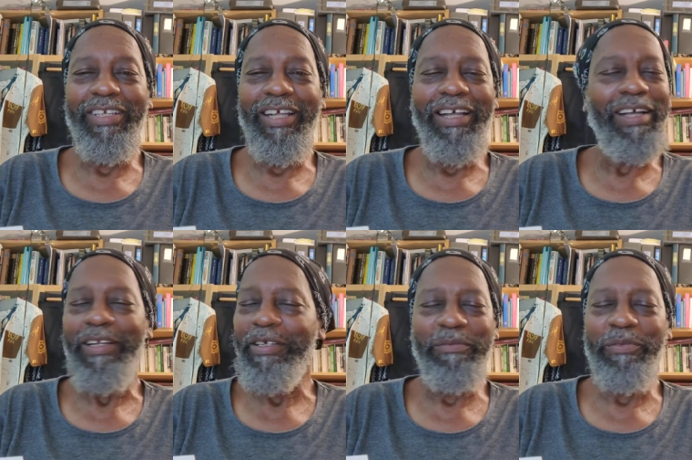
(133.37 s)

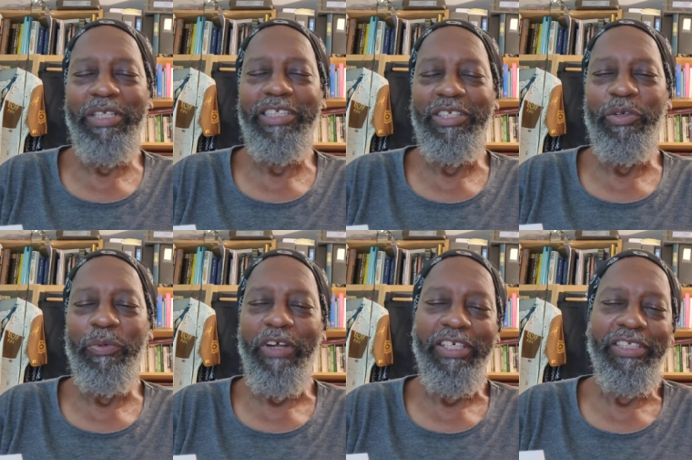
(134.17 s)
I, well, that's in
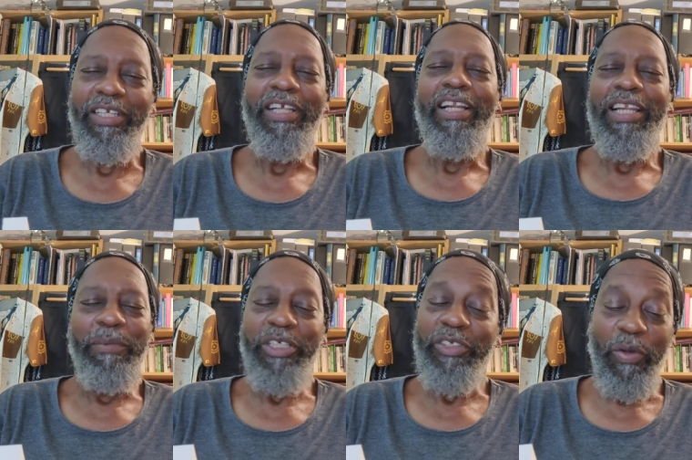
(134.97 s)
numerology. Let
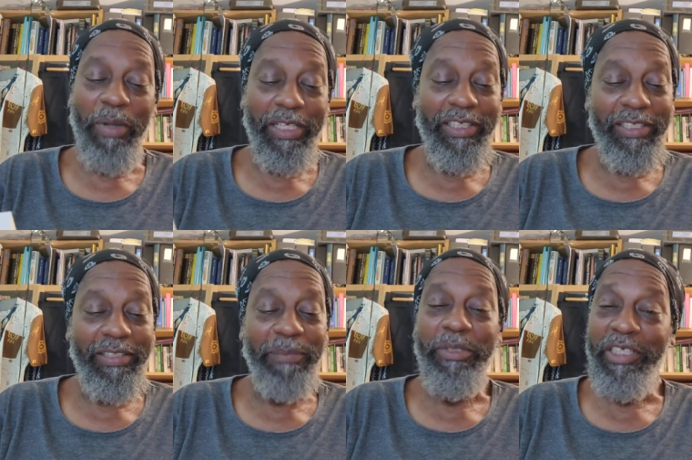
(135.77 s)
me just go back. To,
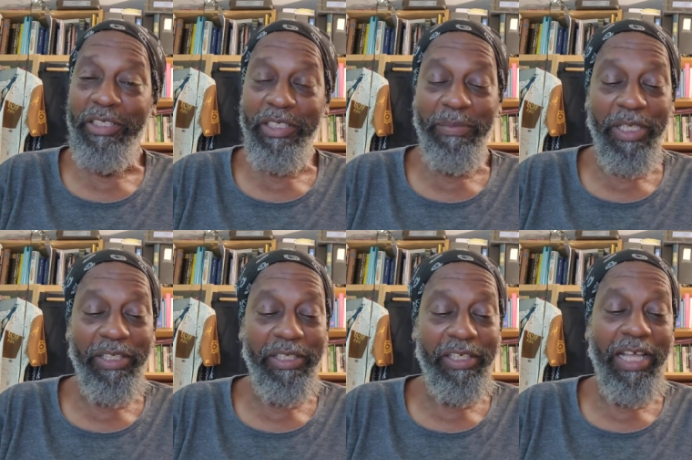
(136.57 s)
let me just explain
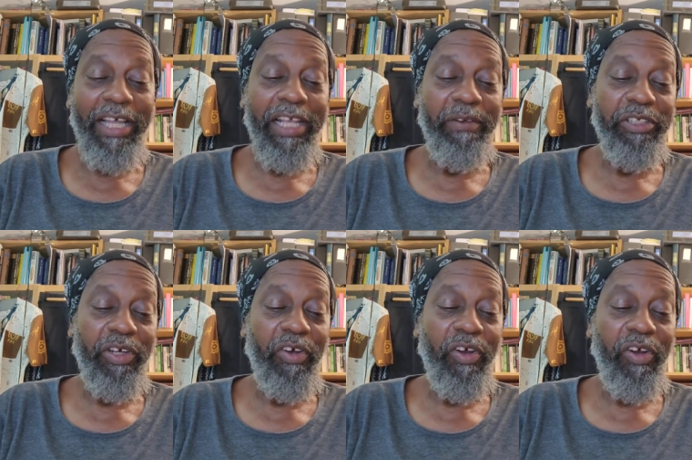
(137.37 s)
that the nine areas
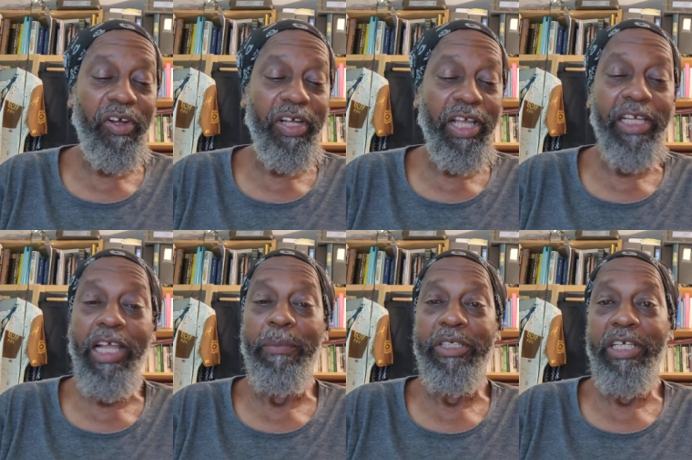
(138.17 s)
are, are, are
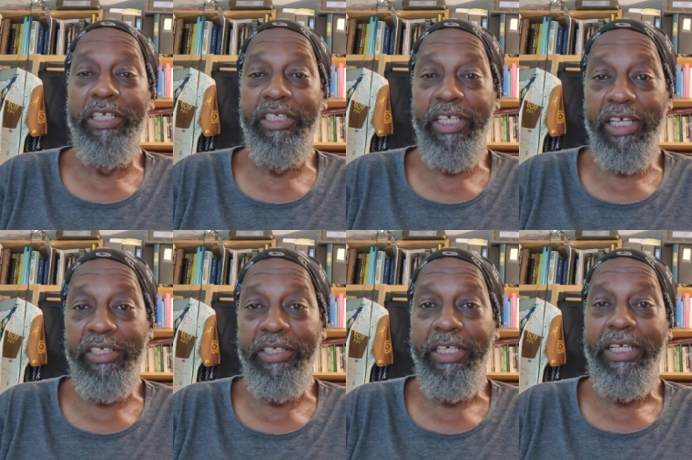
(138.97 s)
economics,
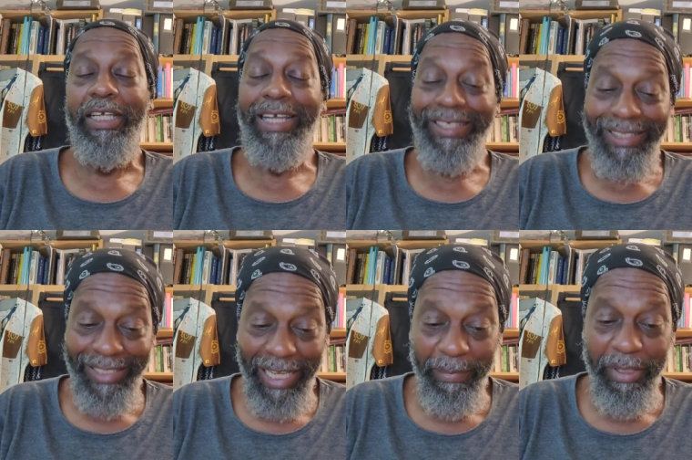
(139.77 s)
education,
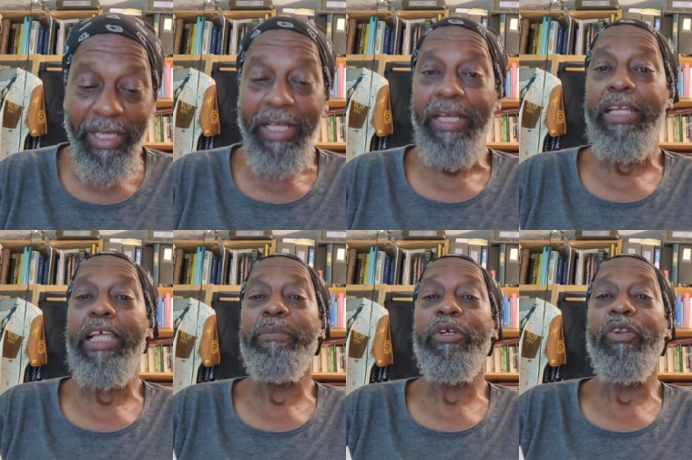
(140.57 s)
entertainment,
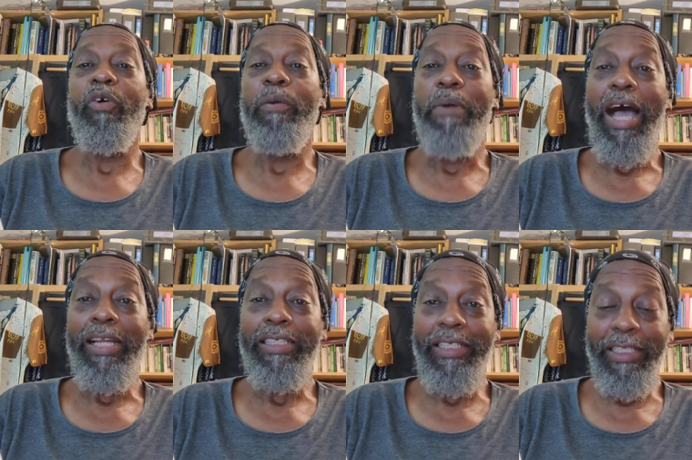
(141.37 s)
labor, law,
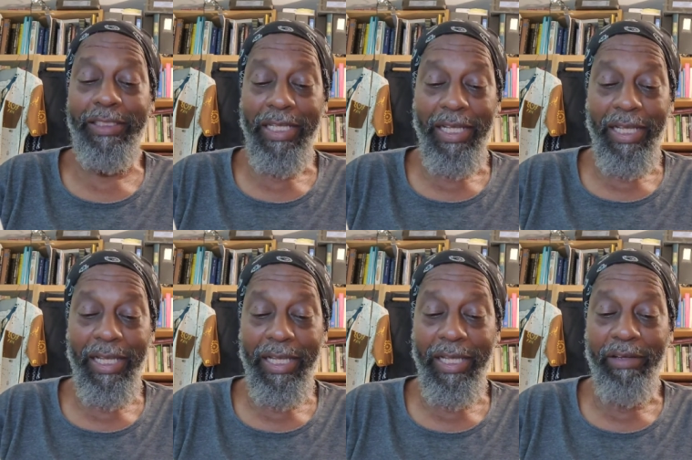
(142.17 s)
politics,
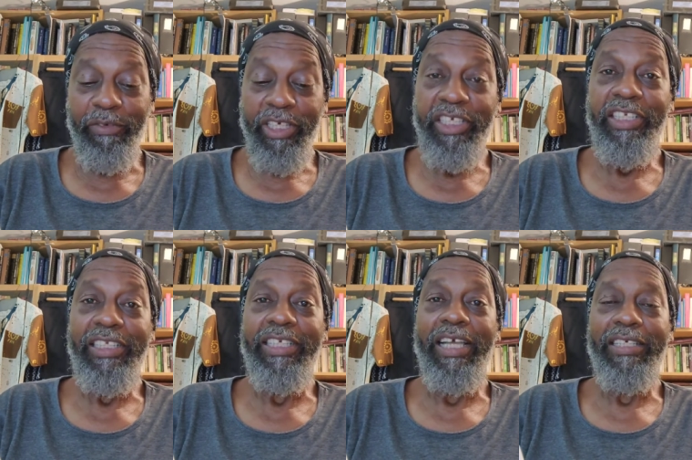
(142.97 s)
uh, religion,
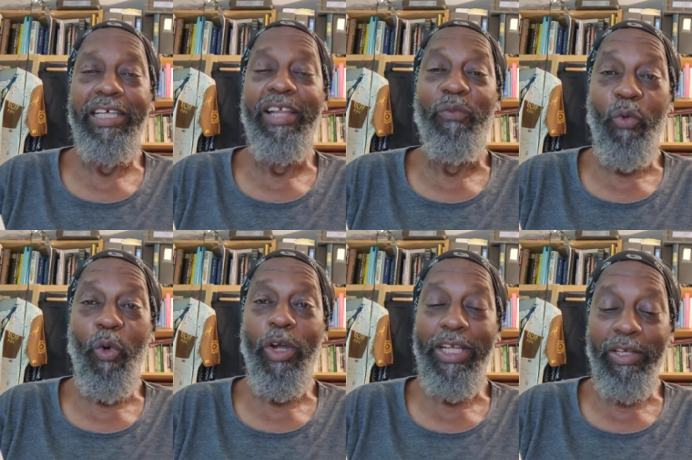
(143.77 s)
sex, and
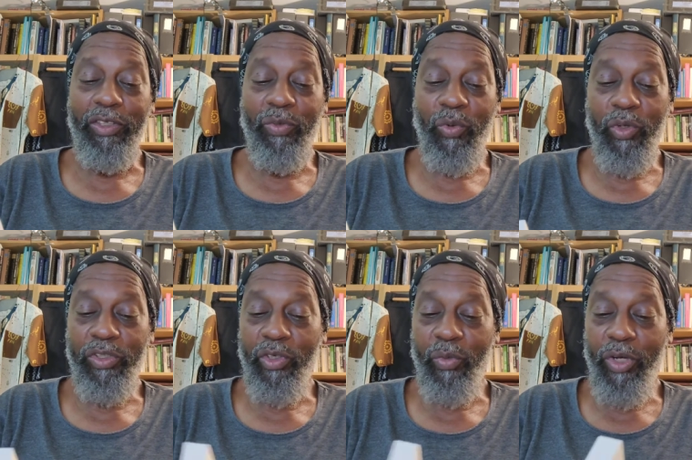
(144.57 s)
war, counter war.
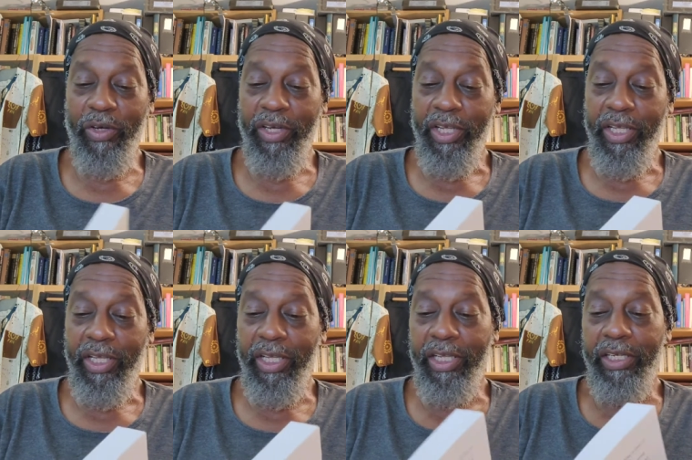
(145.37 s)
So we're
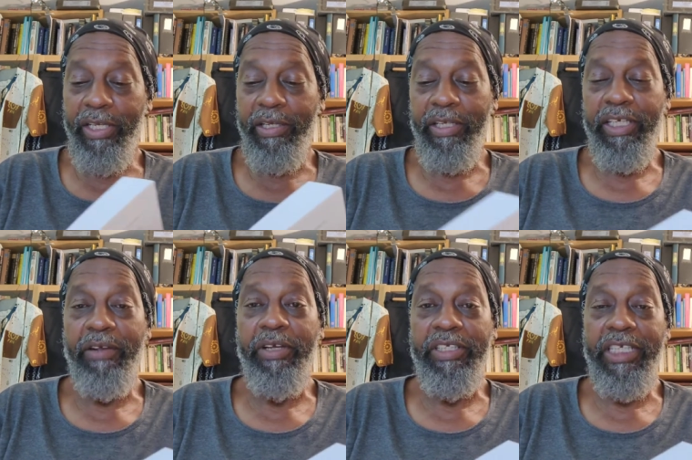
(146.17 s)
in uh,
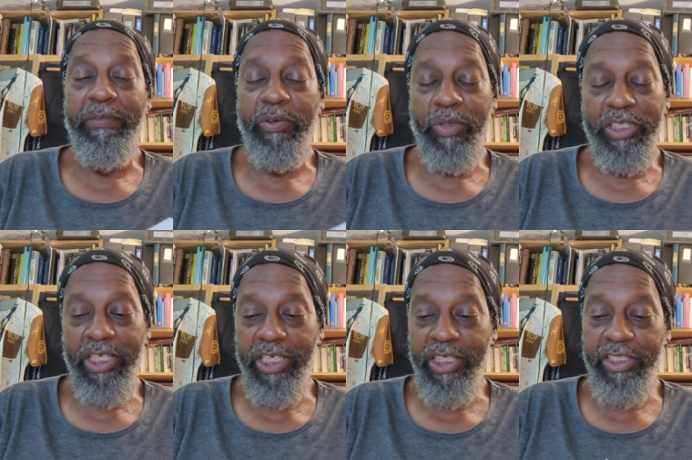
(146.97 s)
Area 7, which
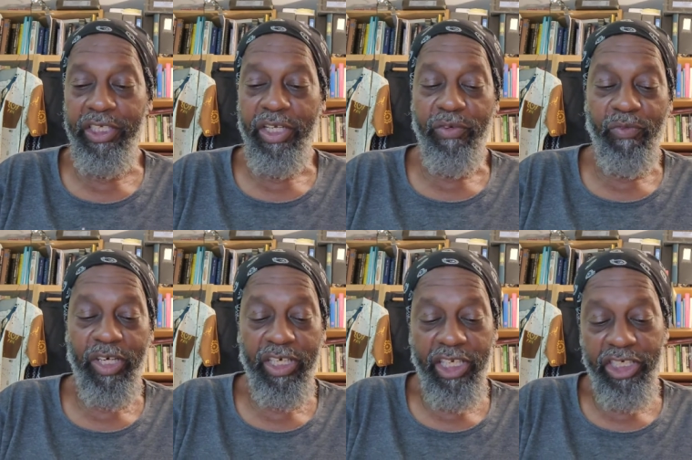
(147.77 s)
is
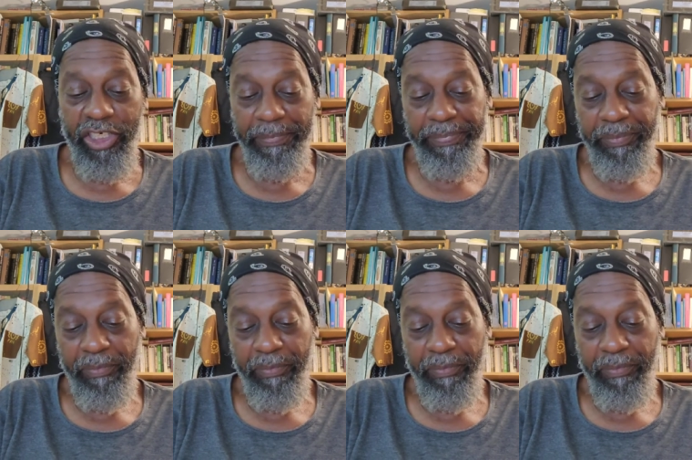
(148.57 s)
religion.